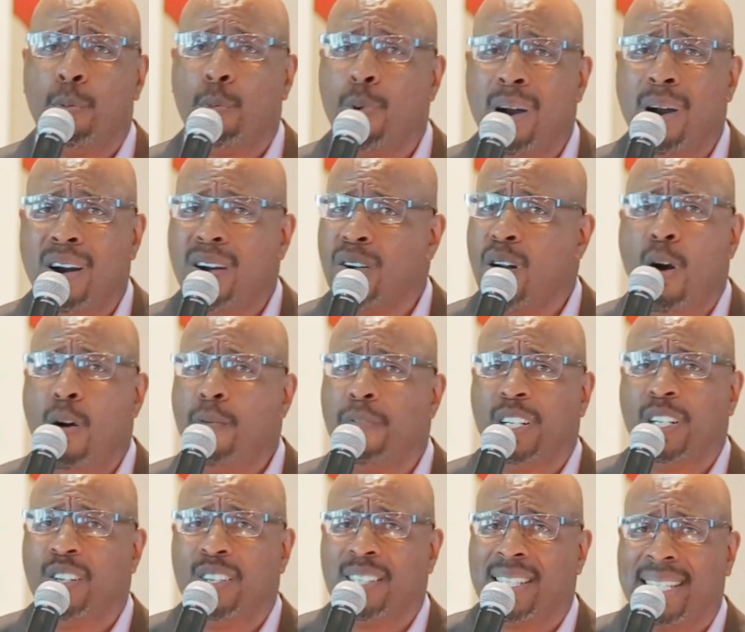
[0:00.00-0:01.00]
a word over
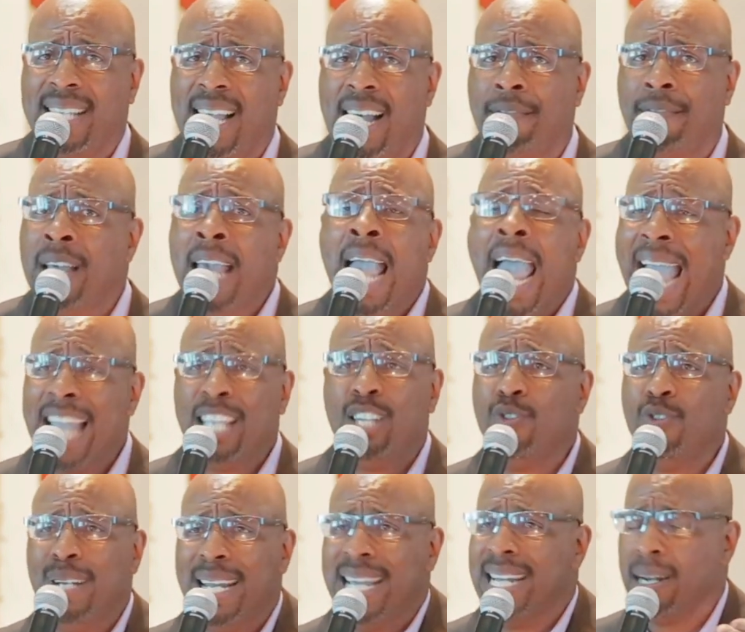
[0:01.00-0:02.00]
yourself and
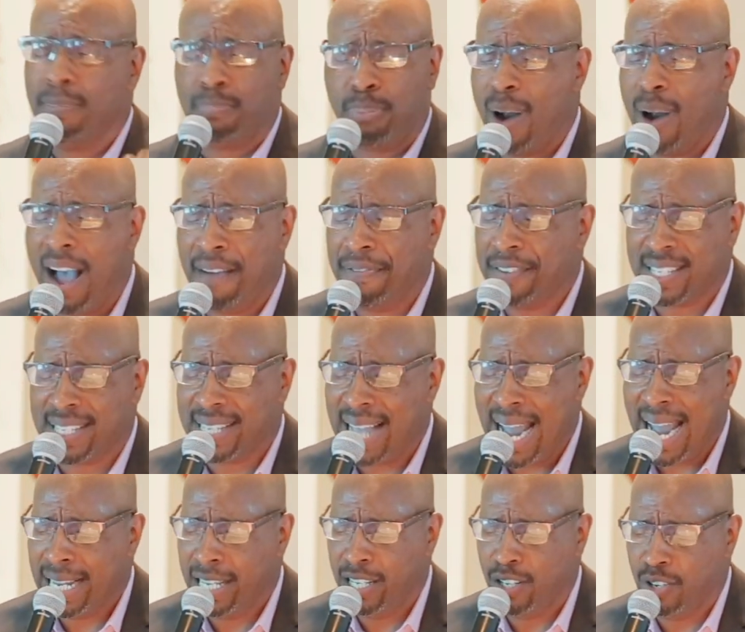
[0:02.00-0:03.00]
you need to
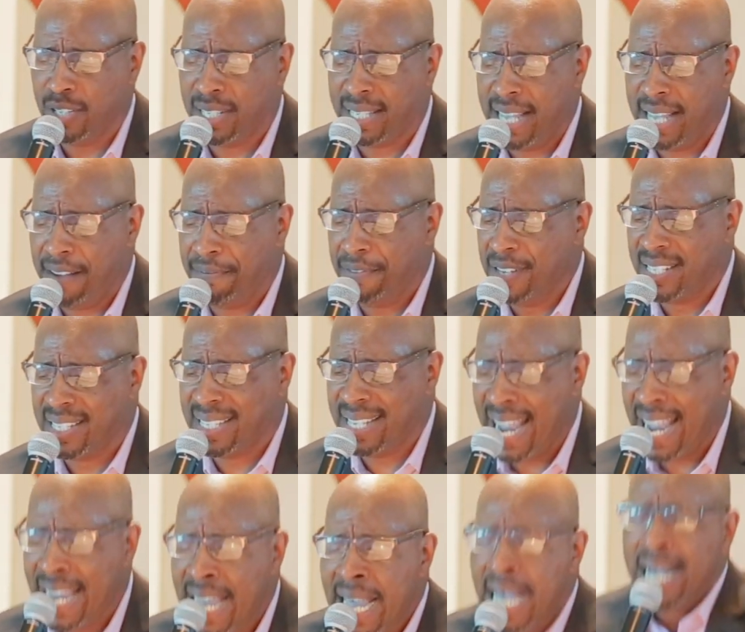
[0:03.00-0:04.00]
prophesy to yourself and
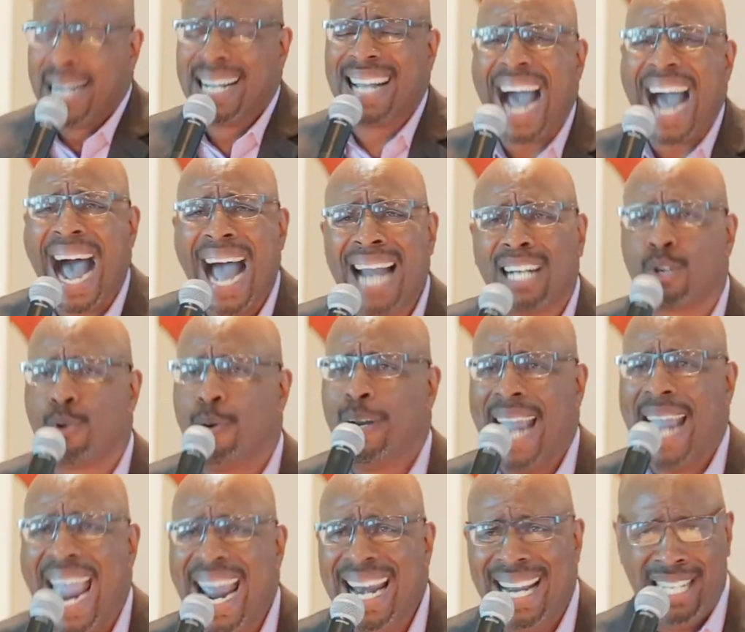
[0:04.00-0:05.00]
say, God
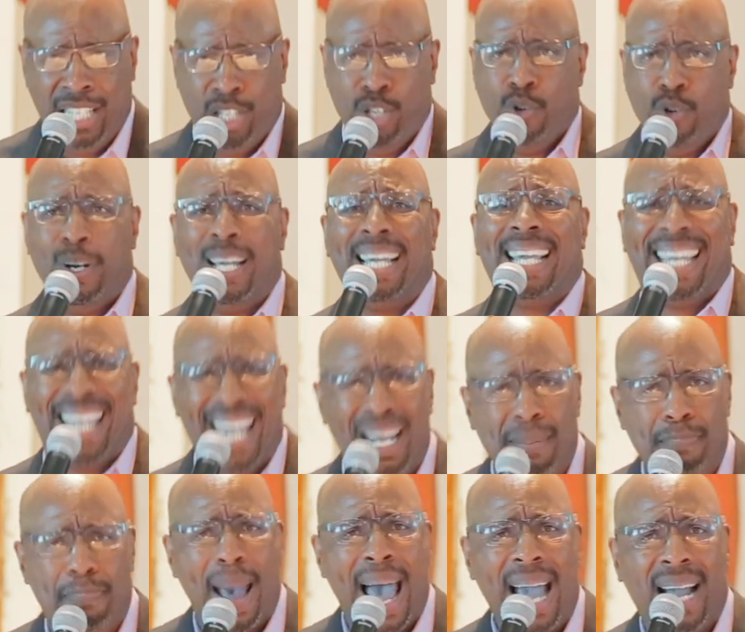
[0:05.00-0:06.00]
created you to
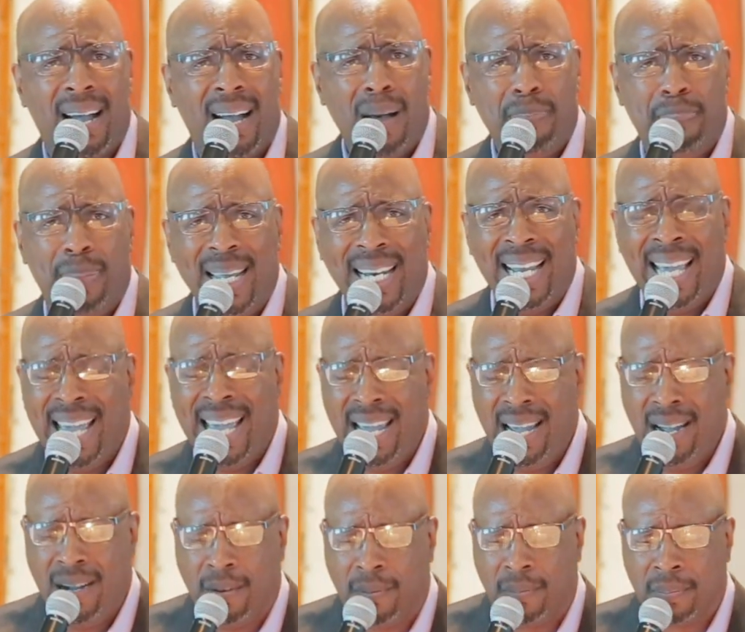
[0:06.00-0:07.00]
get back up in
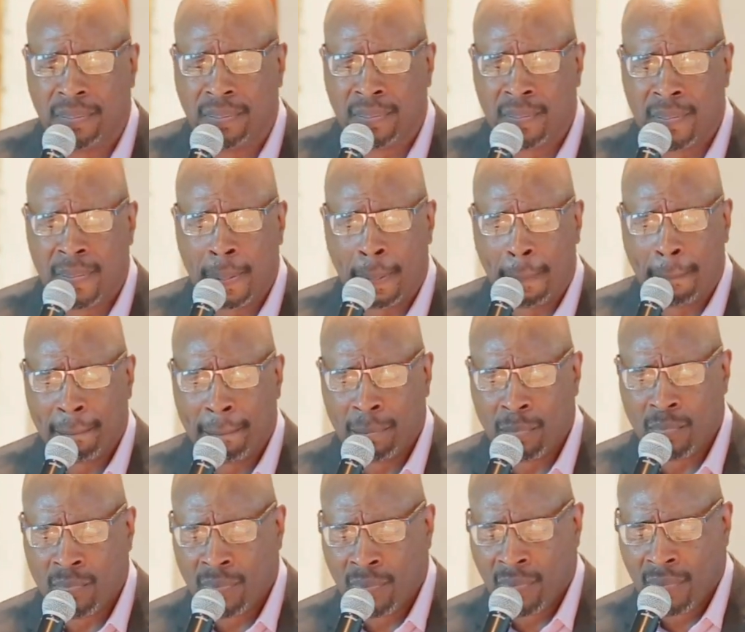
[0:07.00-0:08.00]
Him.
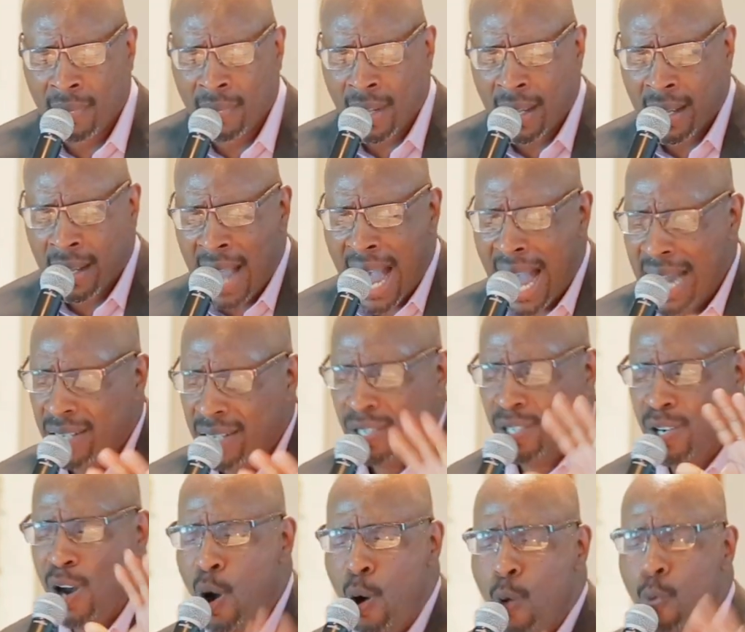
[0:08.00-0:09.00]
I
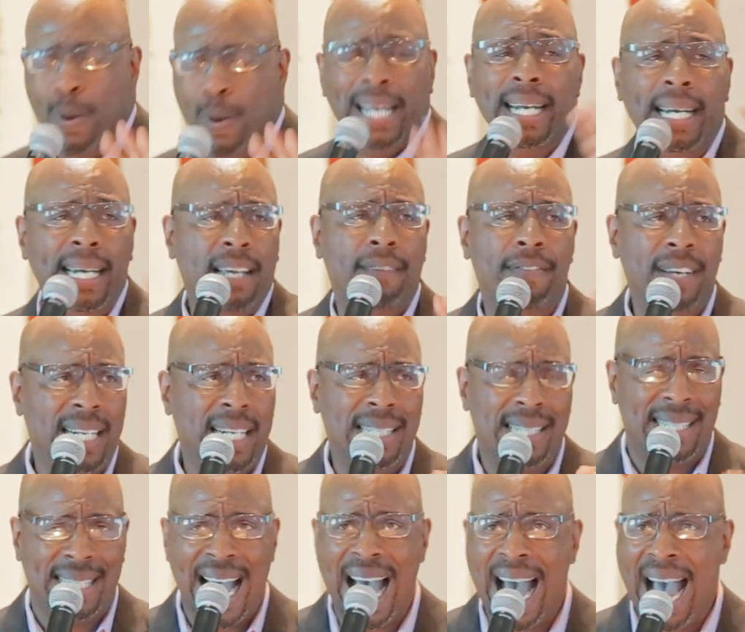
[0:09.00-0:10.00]
know we live in a
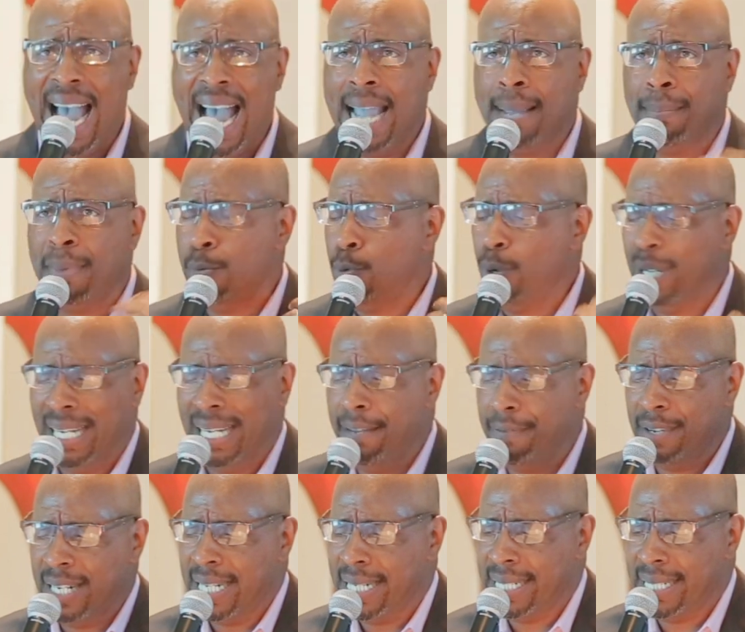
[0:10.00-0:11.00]
time and we
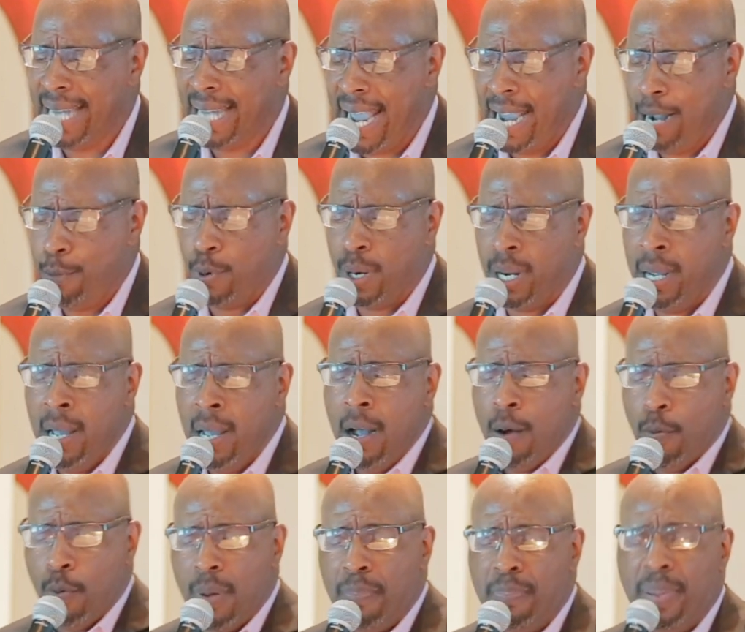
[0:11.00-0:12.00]
live in a day where,
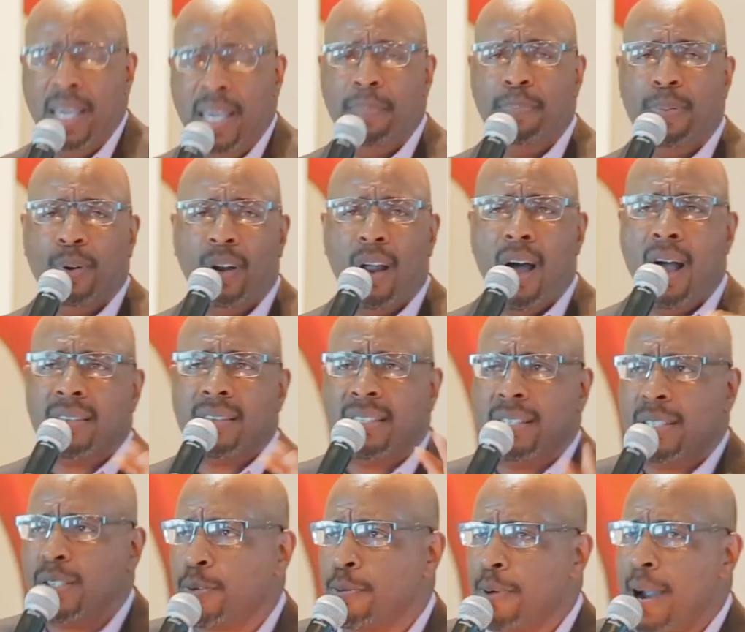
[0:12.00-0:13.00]
where people are
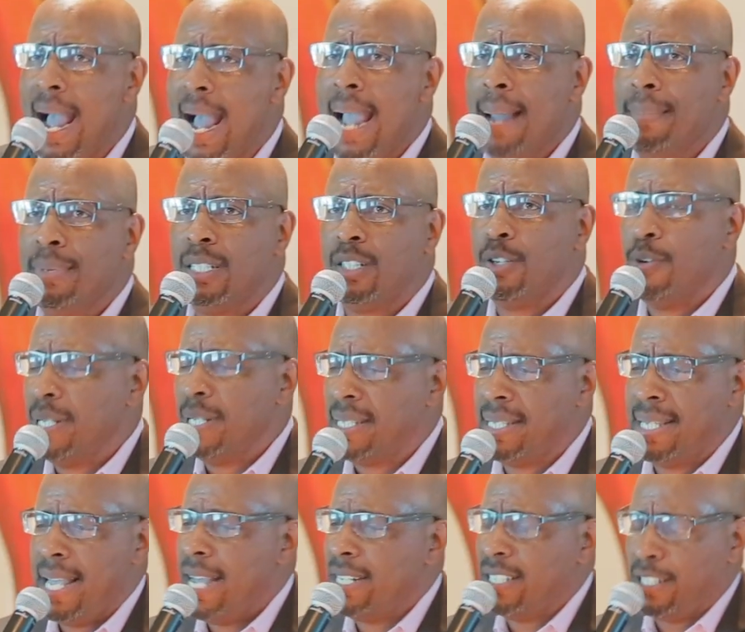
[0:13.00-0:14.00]
subscribing to
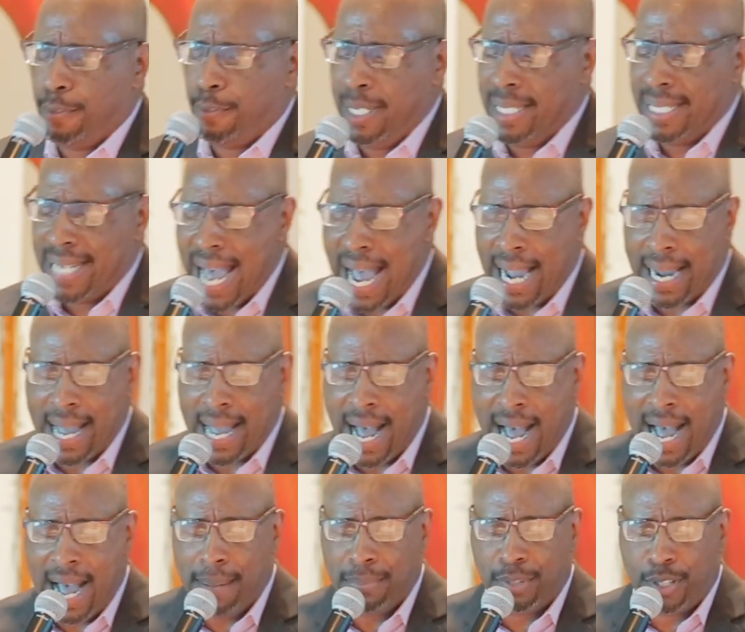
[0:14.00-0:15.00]

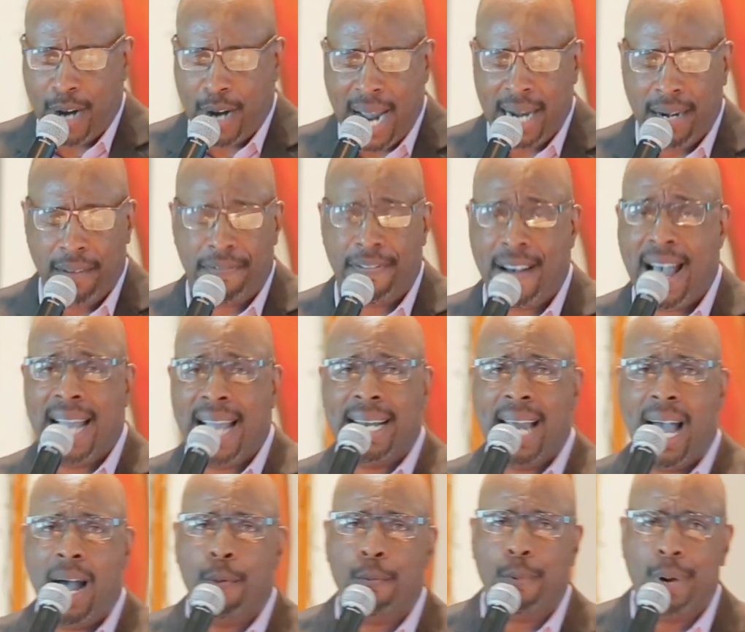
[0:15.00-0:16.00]
Ancestry.com trying to find
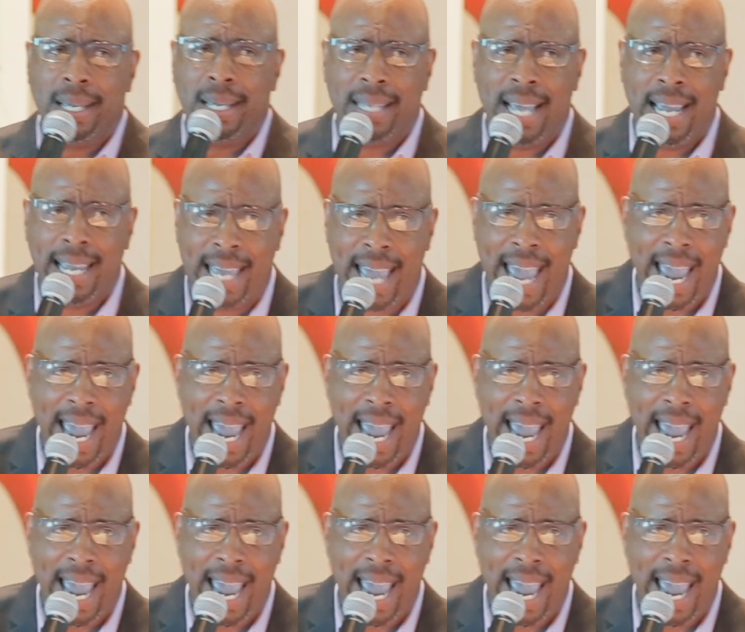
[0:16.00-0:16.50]
out where they